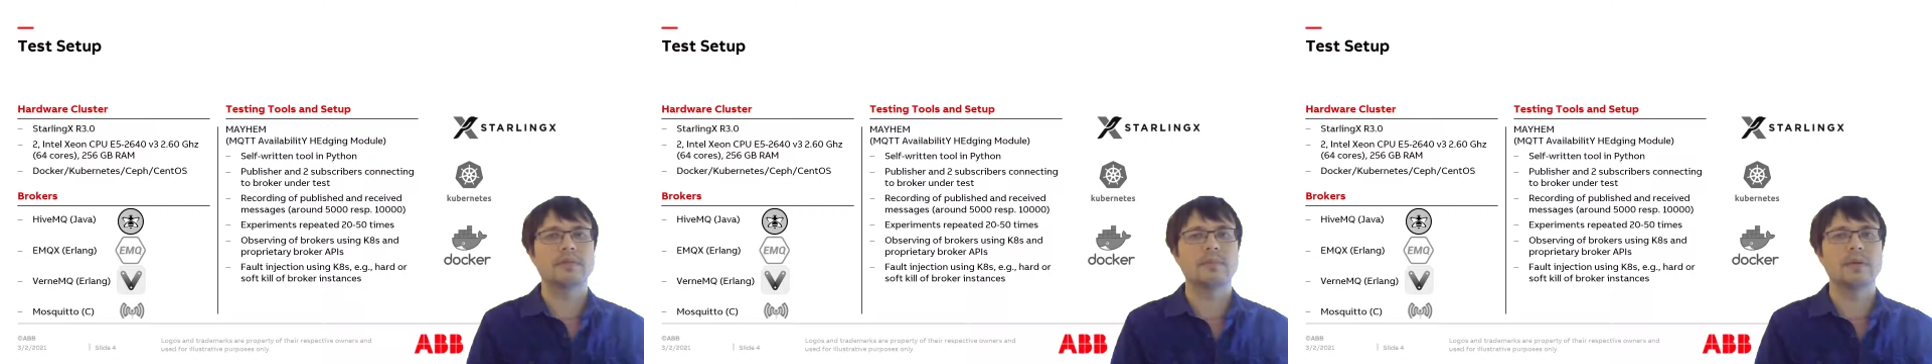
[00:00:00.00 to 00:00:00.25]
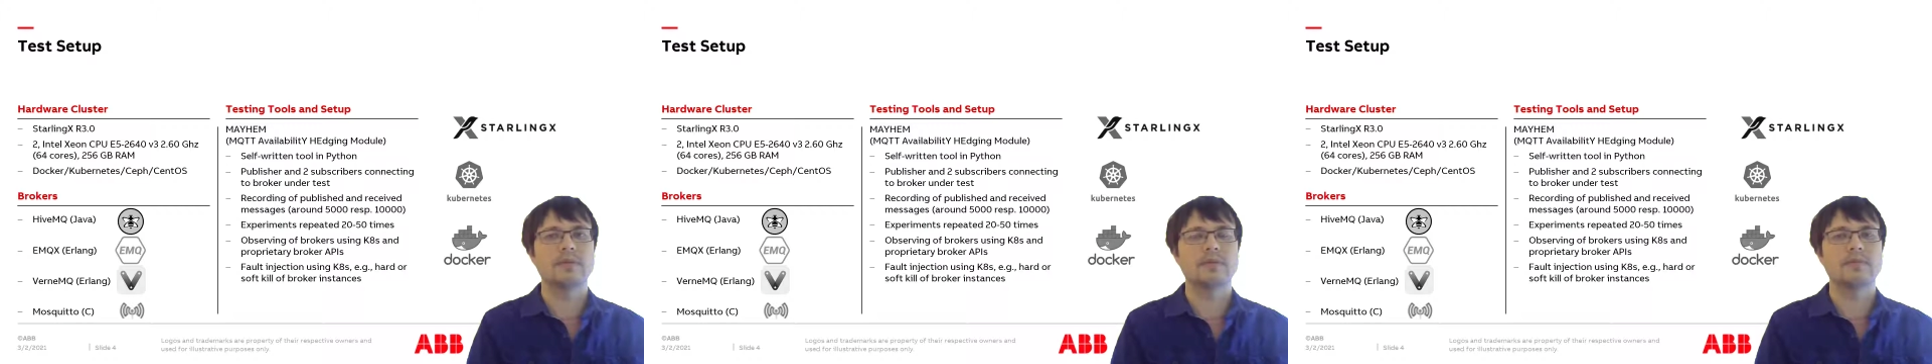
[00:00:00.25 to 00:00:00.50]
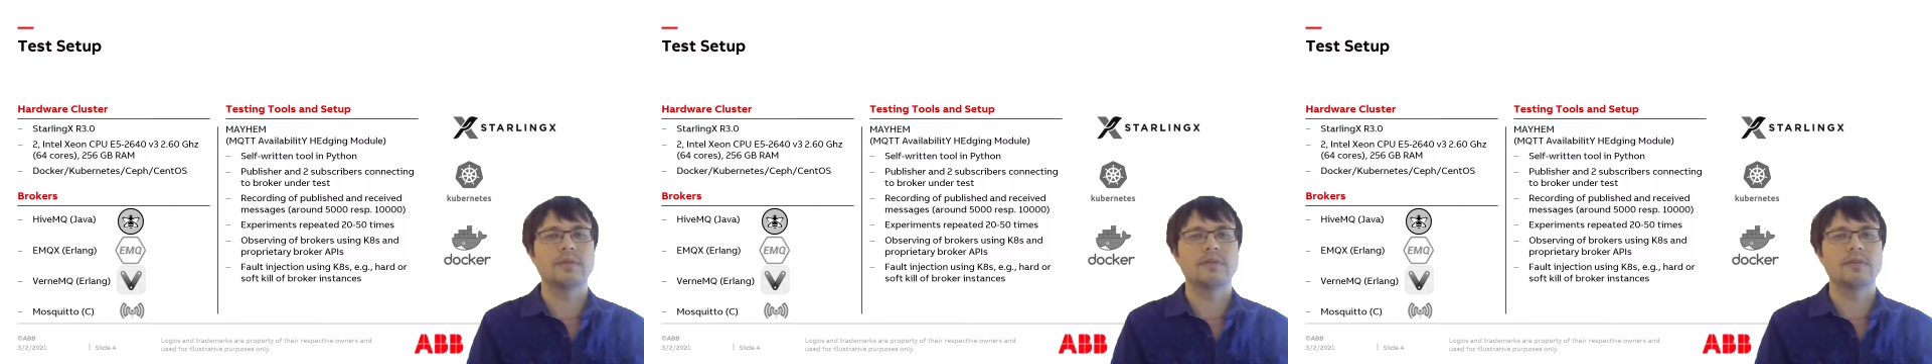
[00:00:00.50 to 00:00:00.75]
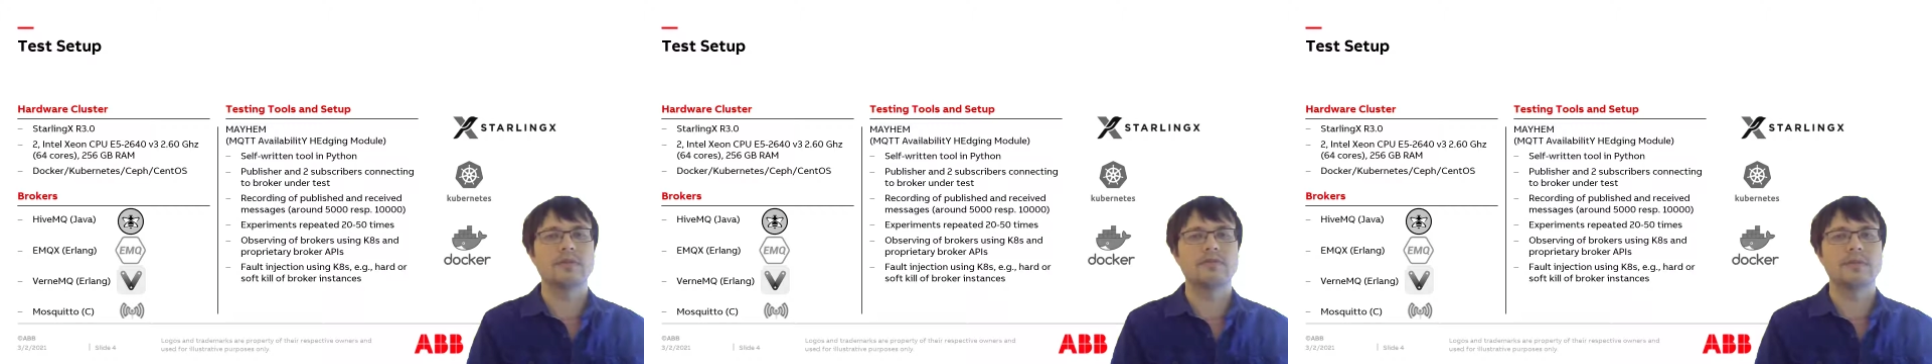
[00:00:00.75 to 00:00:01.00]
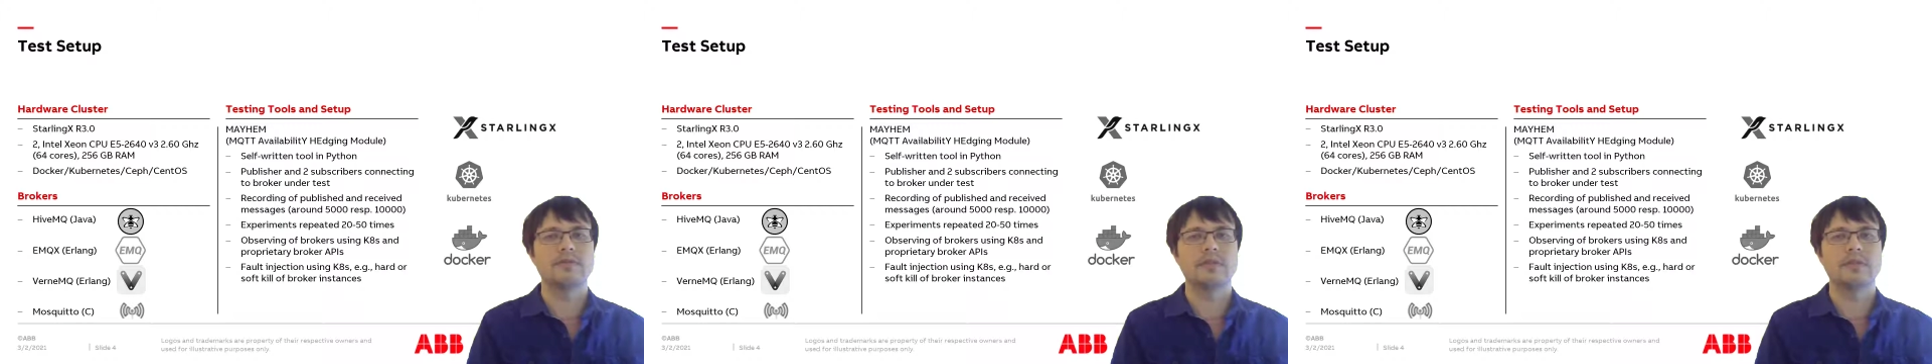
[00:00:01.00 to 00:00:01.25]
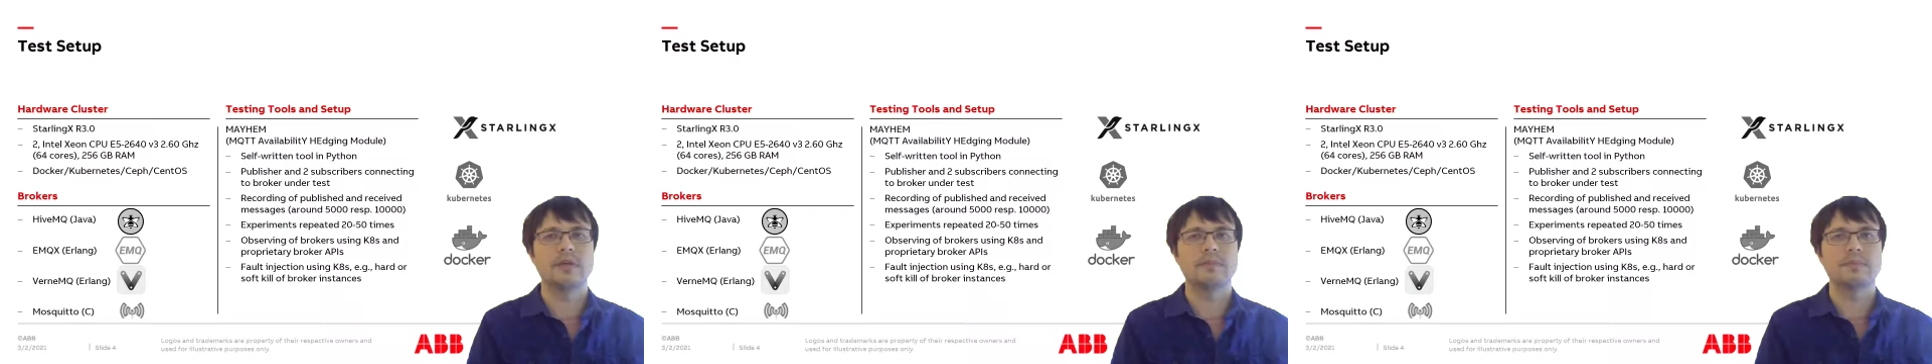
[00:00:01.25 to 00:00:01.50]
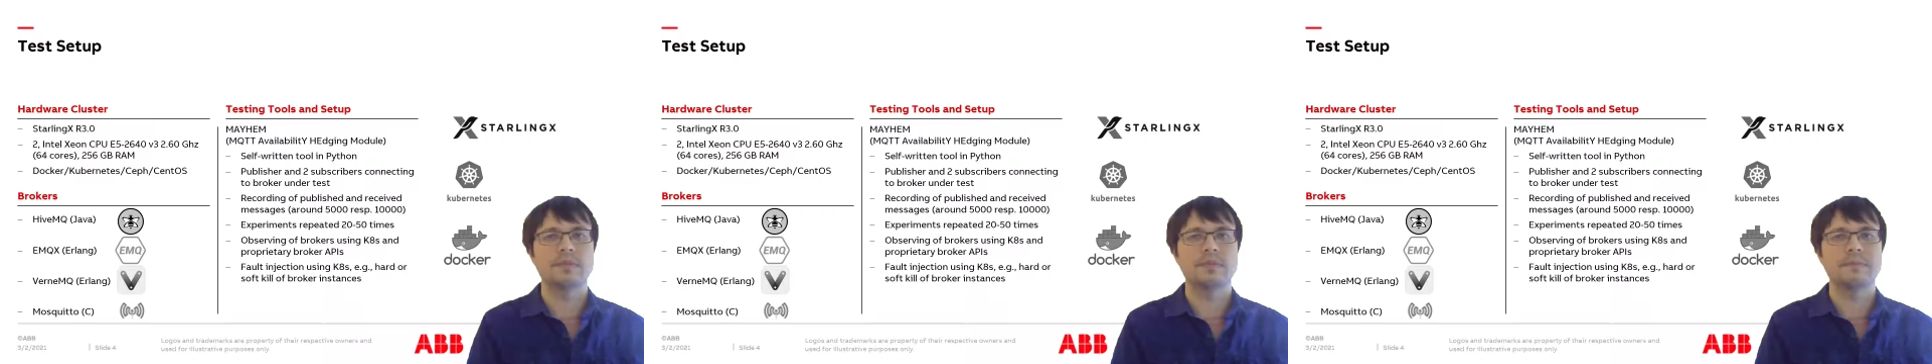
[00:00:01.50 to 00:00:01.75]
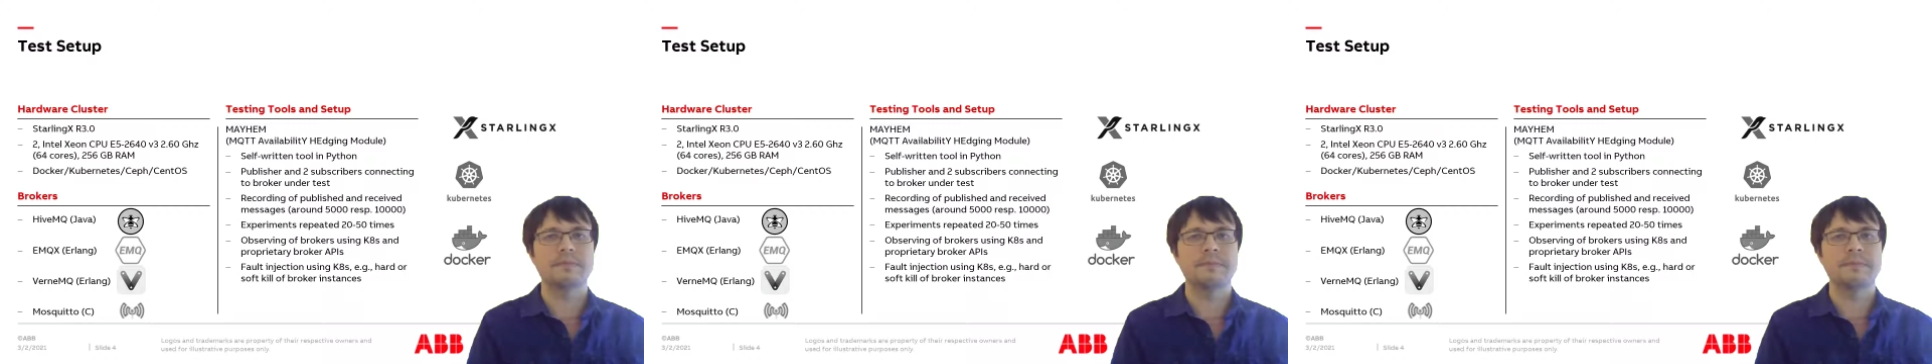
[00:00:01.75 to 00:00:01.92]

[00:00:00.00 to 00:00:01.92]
about 20 to 50 times.